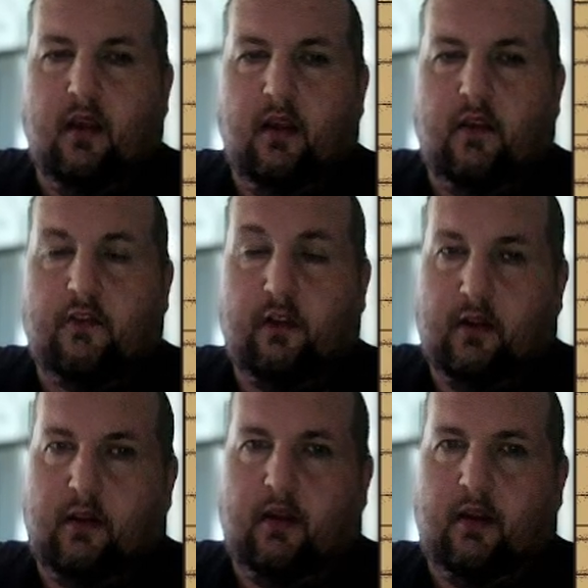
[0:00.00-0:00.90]

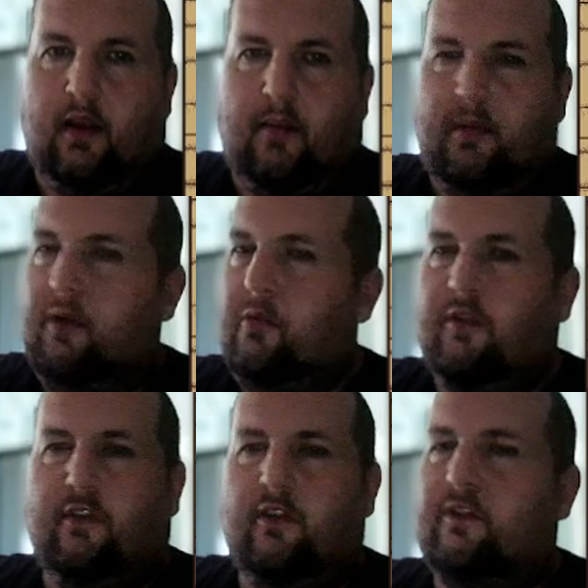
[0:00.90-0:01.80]
Still, it
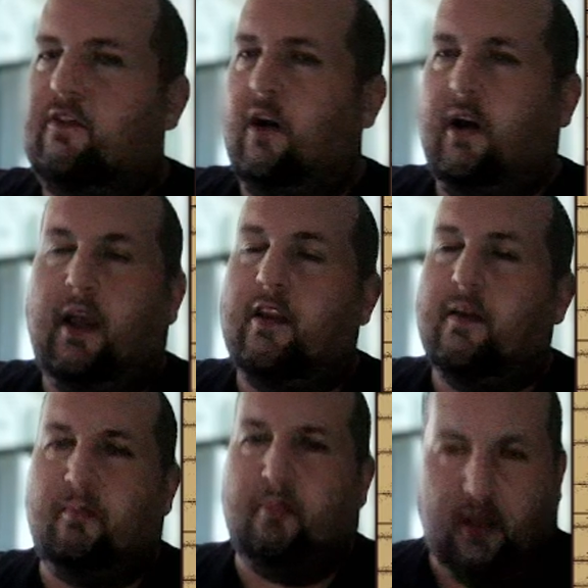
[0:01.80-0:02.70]
was starting to
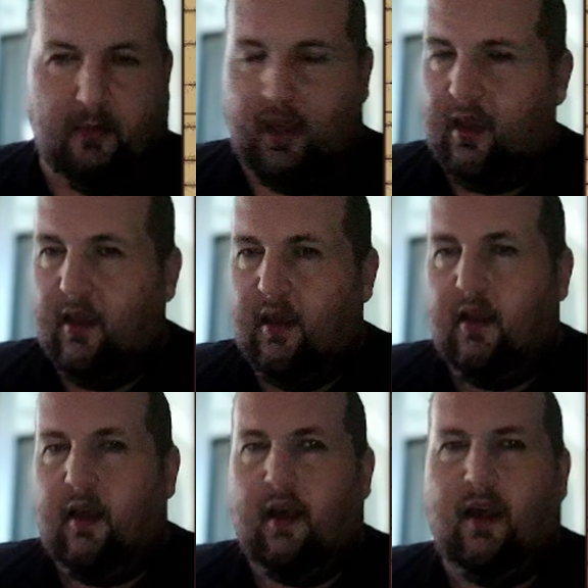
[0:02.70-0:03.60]
bug me,
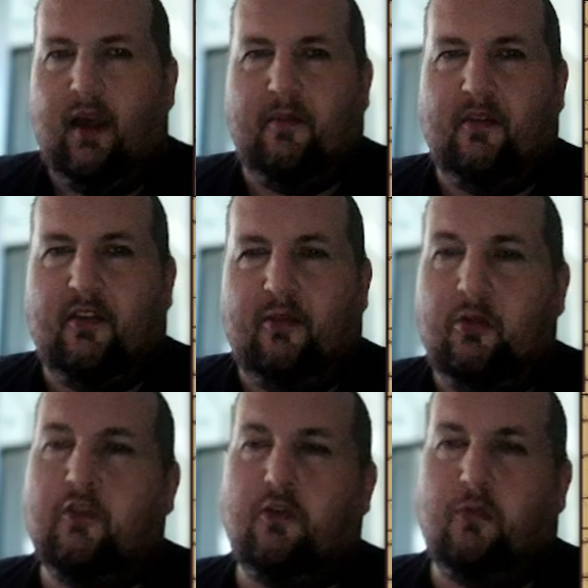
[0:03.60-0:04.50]

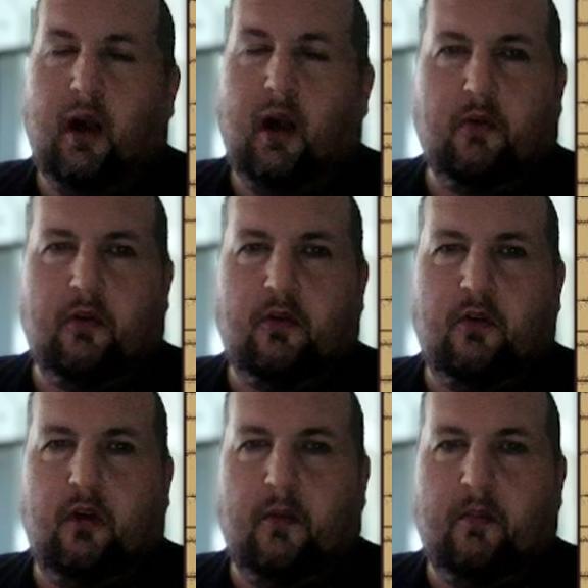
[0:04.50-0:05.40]
which is why we're
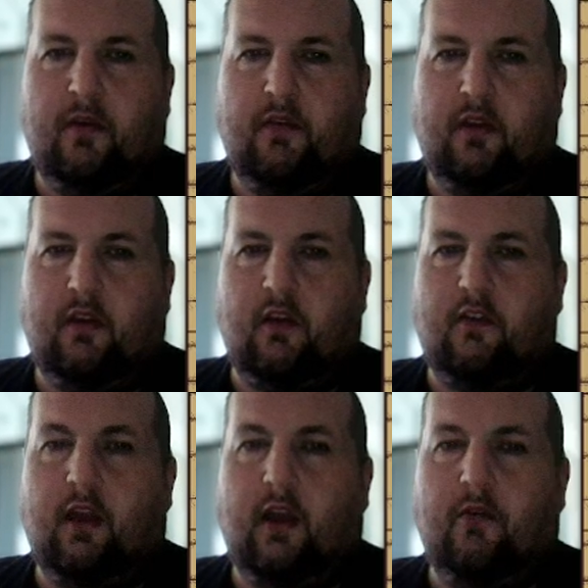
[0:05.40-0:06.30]
going to pivot to
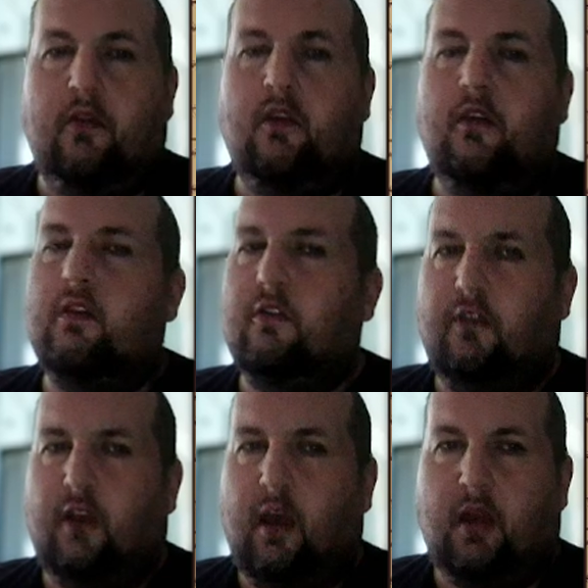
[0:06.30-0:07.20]
this. Now, there's
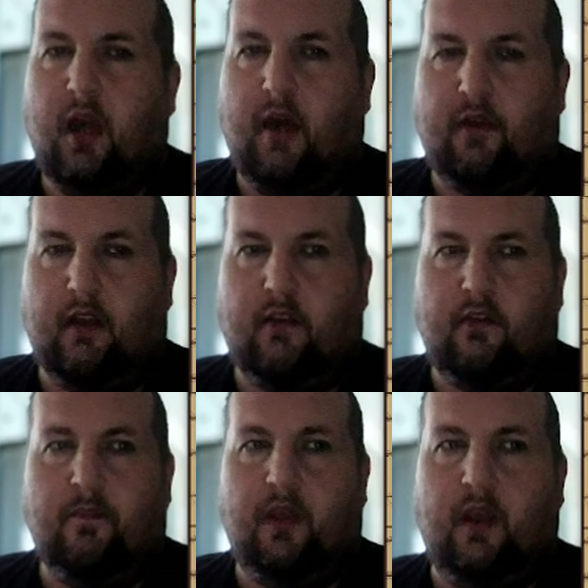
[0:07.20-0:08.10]
a couple of caveats.
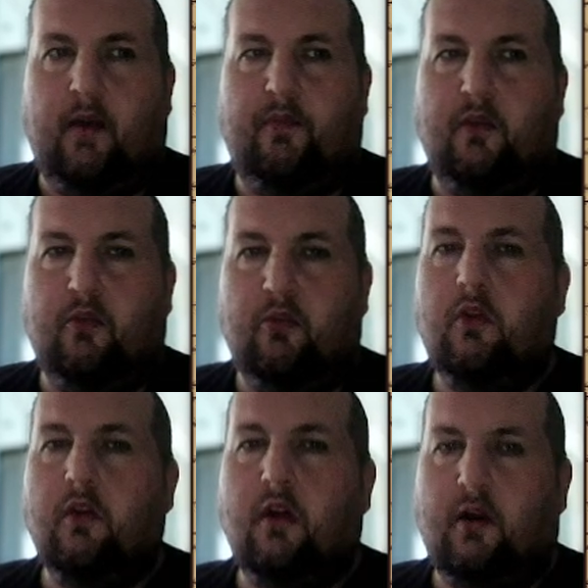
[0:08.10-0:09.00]
The
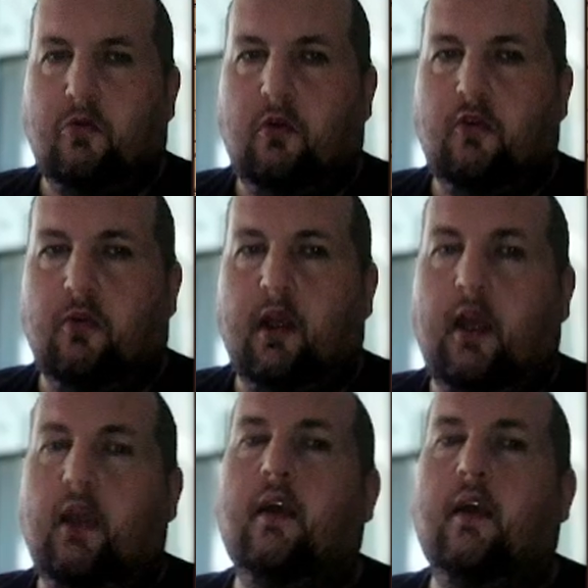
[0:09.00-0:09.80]
ruler on Roll20